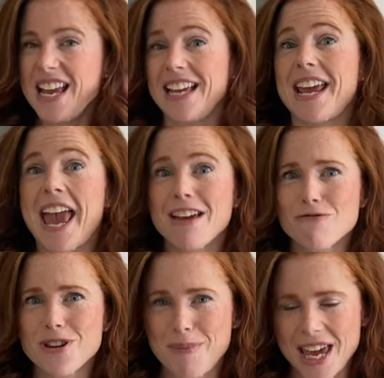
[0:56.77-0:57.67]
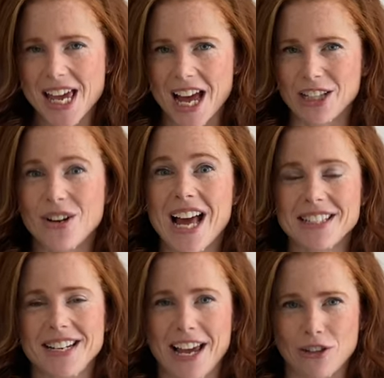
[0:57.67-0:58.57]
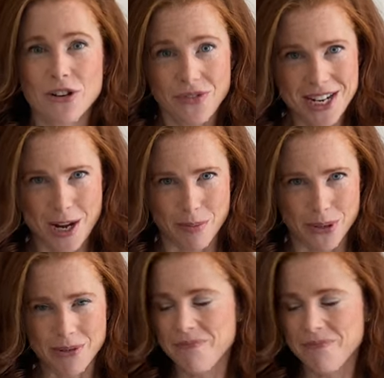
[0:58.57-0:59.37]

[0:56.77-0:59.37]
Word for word: And every paint color has an LRV number.